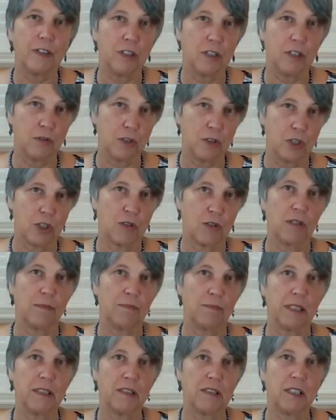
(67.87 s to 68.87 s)
don't show up
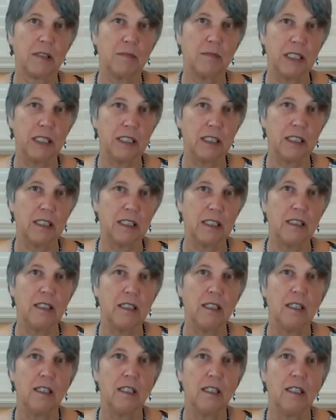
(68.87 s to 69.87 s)
in CBT
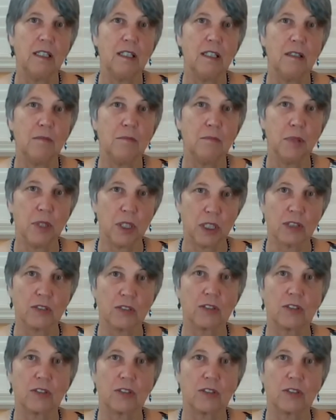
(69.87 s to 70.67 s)
books.